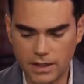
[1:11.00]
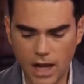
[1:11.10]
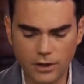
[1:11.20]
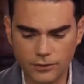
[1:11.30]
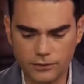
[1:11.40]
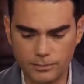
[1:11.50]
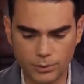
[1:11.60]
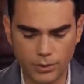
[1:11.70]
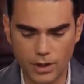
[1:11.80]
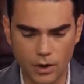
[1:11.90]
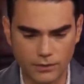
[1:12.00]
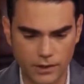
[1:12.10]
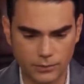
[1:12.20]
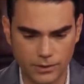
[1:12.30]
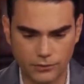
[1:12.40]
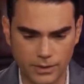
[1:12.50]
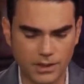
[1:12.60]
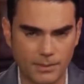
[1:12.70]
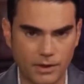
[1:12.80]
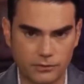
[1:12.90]
controversy brewing over at Twitter. So
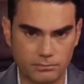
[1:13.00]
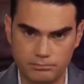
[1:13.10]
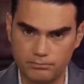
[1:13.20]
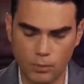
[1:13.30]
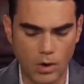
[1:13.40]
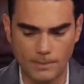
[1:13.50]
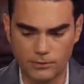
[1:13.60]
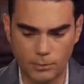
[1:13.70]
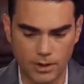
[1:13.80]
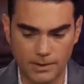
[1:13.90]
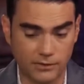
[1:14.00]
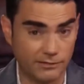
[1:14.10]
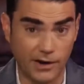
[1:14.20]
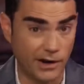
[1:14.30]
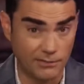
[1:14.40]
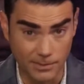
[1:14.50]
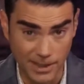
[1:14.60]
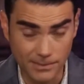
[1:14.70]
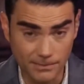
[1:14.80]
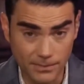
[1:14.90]
Elon Musk woke up this morning, basically fired
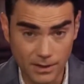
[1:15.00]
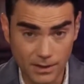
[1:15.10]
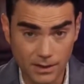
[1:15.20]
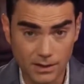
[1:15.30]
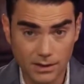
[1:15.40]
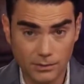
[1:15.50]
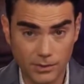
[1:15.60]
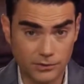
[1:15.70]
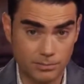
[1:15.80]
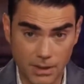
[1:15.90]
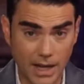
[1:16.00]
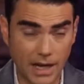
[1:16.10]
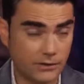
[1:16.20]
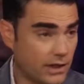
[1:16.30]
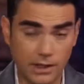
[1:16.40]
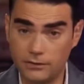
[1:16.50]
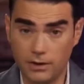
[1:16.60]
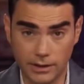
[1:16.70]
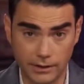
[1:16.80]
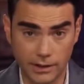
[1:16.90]
everybody. Which I gotta say is
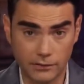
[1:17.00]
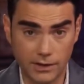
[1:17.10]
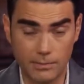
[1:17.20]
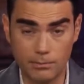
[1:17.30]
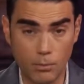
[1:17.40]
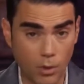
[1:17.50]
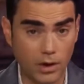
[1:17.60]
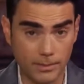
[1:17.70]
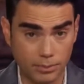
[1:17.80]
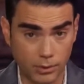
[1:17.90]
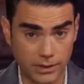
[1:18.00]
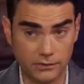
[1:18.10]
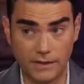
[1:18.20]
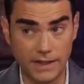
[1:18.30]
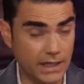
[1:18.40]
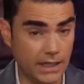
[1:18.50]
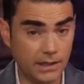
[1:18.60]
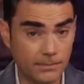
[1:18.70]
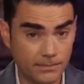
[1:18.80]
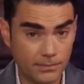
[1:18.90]
hilarious. They had more employees than they
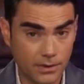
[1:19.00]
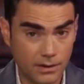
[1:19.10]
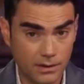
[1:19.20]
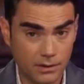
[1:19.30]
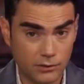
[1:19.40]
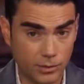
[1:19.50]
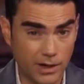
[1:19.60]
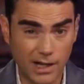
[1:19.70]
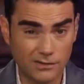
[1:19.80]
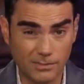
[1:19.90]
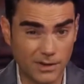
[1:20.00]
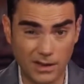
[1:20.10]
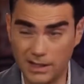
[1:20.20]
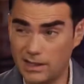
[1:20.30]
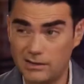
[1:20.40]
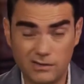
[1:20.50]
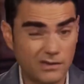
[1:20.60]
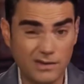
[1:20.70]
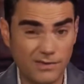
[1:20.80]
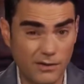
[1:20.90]
needed. Twitter had something like
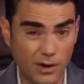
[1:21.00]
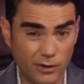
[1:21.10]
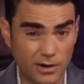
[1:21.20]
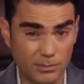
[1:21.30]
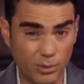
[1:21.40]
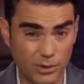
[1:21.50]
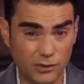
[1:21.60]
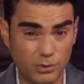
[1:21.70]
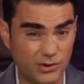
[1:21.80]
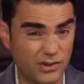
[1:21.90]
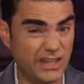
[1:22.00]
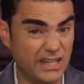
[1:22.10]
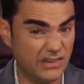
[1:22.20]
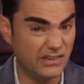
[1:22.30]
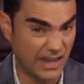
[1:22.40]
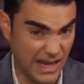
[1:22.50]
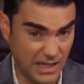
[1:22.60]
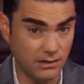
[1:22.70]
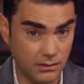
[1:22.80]
6,500 employees, which is insane.